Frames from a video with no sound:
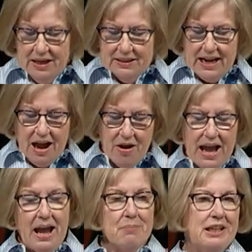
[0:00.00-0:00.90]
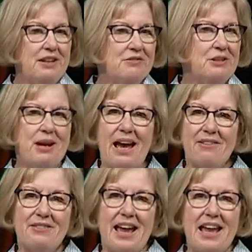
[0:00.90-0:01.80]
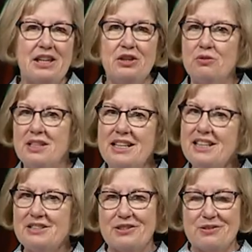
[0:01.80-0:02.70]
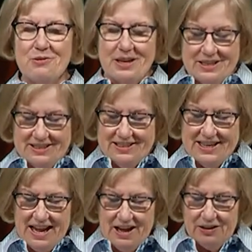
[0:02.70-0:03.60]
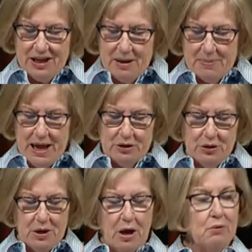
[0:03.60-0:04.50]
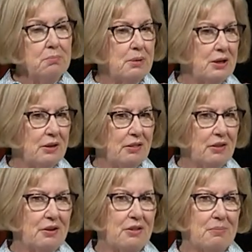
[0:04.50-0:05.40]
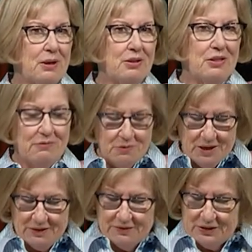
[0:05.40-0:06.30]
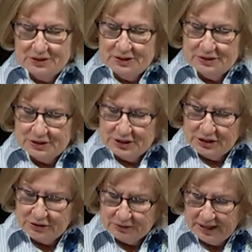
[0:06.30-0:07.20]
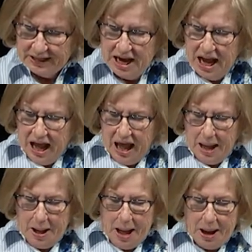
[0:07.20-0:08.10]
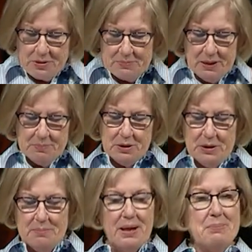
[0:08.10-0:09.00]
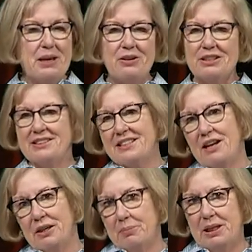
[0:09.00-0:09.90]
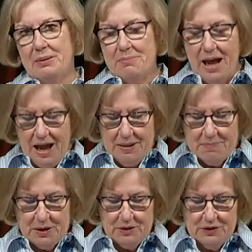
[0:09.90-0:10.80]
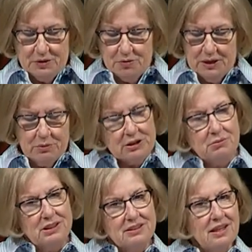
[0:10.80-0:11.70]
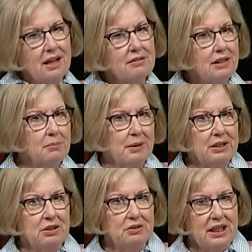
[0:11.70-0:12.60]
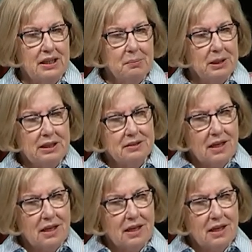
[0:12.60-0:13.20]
Now, how many of you have a unique story to tell about your own birth or uh, the birth of one of your children? Uh, I remember my parents telling me my birth story, which was a little bit unique because